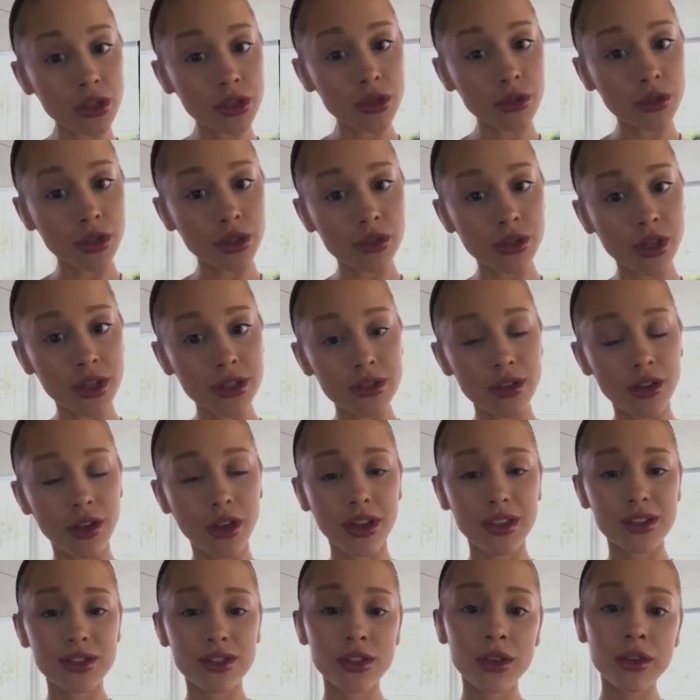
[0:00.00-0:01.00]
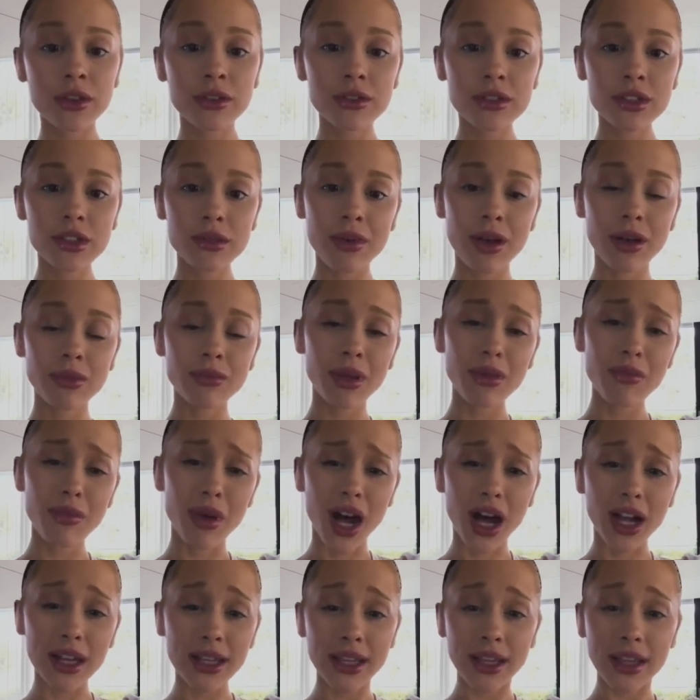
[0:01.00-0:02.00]
to address your concerns about my
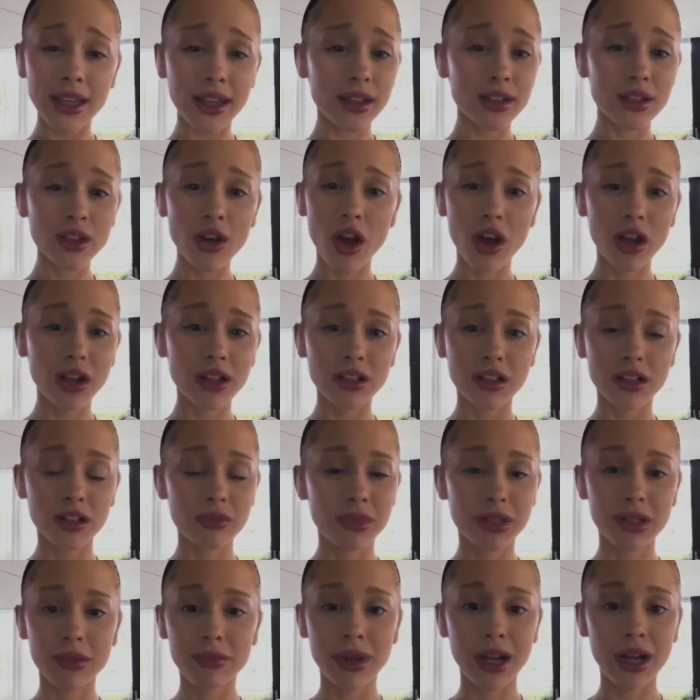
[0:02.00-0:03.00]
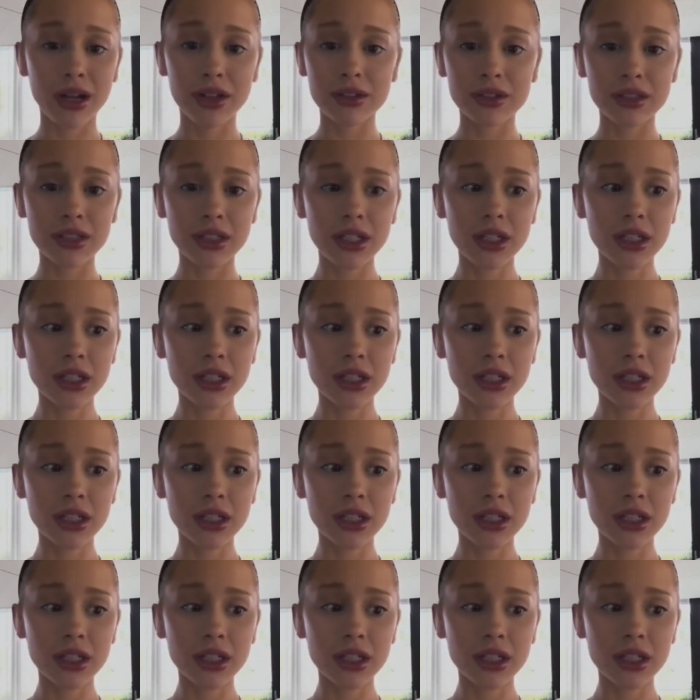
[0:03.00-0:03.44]
body and talk a little bit about